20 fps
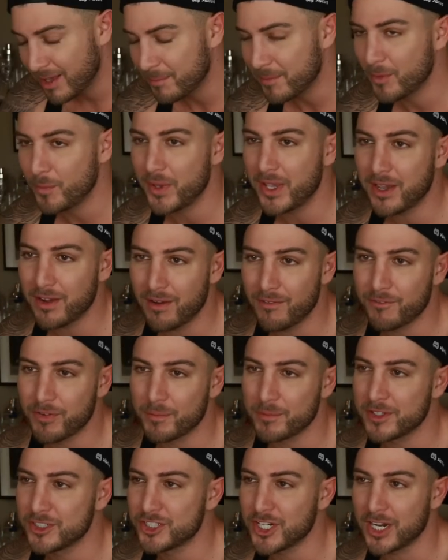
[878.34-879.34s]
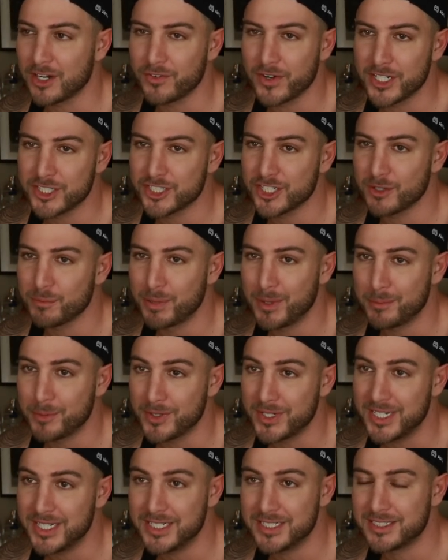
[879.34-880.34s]
I mean, we come from the generation of people
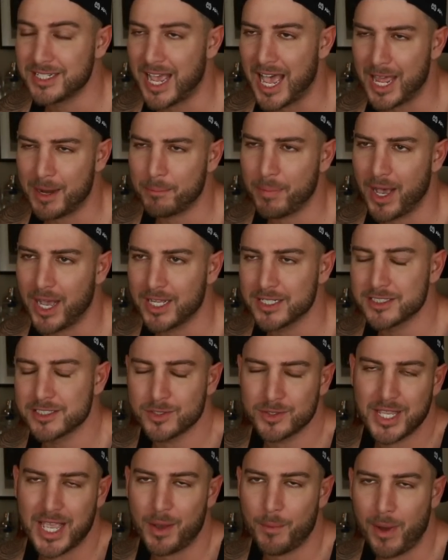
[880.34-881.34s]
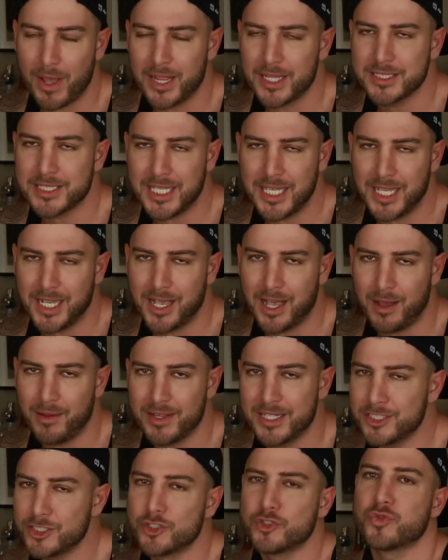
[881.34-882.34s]
eating Tide Pods. So yeah, what, let's eat, gun,
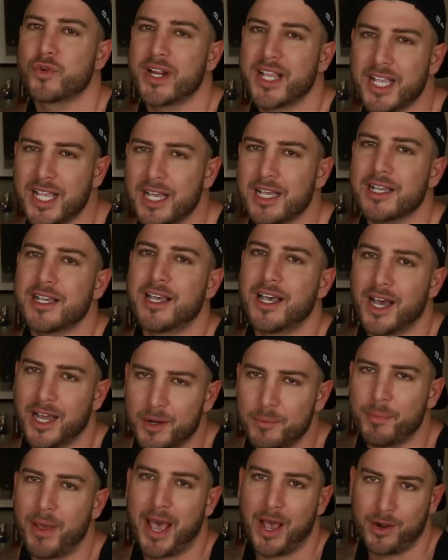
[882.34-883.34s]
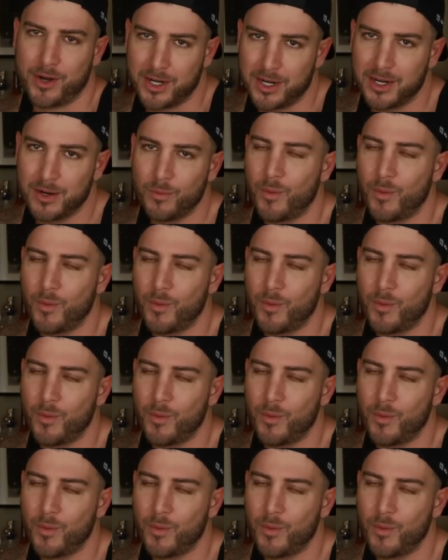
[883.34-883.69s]
let's drink gunpowder.